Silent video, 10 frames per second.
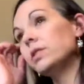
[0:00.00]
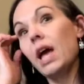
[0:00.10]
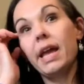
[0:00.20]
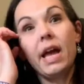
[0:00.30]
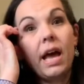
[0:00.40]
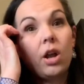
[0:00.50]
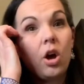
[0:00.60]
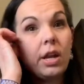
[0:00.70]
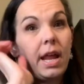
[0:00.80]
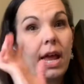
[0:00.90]
I got
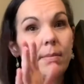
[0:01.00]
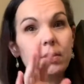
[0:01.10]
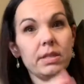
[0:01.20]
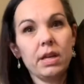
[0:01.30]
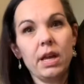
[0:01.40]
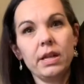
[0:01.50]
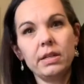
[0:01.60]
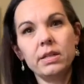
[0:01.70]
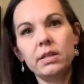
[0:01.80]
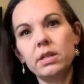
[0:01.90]
on Amazon,
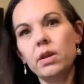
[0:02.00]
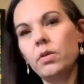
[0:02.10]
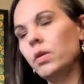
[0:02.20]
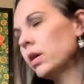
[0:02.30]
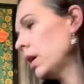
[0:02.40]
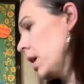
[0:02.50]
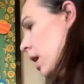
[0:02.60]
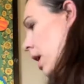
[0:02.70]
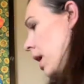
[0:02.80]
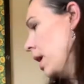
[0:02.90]
so
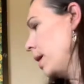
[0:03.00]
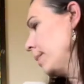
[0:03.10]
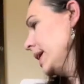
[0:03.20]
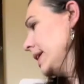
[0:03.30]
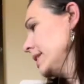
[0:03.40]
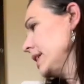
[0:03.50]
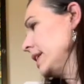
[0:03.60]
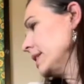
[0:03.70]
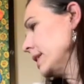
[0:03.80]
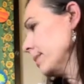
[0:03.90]

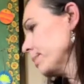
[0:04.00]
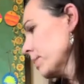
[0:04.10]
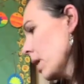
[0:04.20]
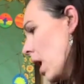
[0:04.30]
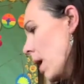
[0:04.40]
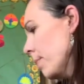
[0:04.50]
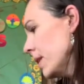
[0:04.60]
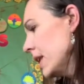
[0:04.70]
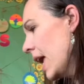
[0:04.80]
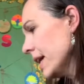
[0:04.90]
easy. The
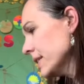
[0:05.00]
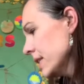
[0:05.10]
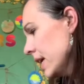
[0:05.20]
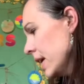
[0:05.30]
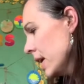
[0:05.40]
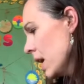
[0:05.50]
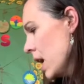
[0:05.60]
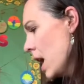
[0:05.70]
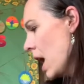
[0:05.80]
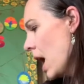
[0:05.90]
next thing
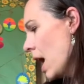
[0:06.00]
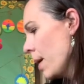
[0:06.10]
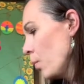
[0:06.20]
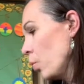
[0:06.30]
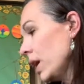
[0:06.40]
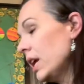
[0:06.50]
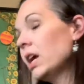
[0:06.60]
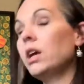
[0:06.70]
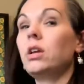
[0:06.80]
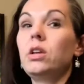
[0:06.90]
we
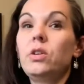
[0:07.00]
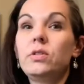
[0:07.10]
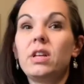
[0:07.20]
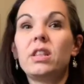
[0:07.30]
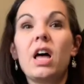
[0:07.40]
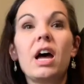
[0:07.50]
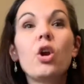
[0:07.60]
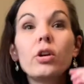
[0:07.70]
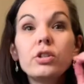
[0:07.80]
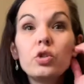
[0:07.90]
use a lot
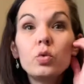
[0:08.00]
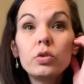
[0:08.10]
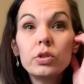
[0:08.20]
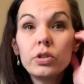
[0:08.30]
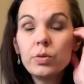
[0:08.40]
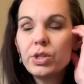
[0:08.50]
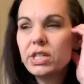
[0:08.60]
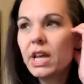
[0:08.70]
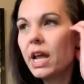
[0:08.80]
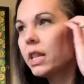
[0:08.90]
are sorters, which is
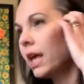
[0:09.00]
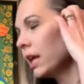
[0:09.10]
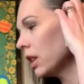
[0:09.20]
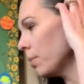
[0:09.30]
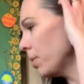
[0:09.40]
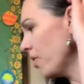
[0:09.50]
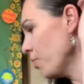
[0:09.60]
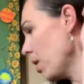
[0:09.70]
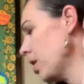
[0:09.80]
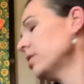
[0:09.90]
kind of like the puff
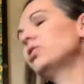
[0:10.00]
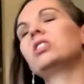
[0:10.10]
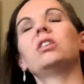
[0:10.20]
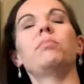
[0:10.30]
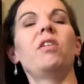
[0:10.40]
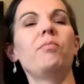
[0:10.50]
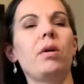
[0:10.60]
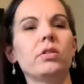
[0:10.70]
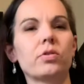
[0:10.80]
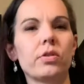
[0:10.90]
balls, just the puff
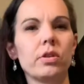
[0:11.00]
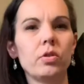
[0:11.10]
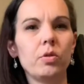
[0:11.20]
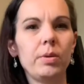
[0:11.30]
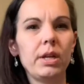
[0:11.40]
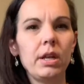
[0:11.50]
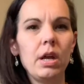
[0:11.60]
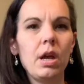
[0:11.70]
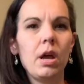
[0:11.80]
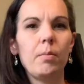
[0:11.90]
balls are a little bit
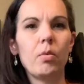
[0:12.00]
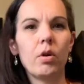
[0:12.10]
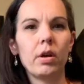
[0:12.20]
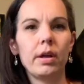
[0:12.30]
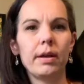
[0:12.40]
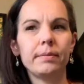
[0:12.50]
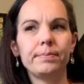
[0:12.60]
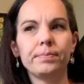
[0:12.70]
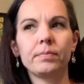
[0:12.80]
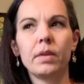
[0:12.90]
more, I'm
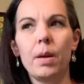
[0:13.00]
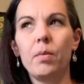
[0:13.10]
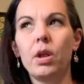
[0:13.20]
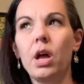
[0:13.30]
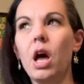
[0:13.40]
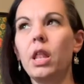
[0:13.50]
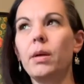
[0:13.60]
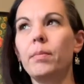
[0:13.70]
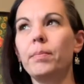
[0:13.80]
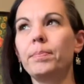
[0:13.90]
going to call
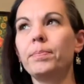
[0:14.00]
them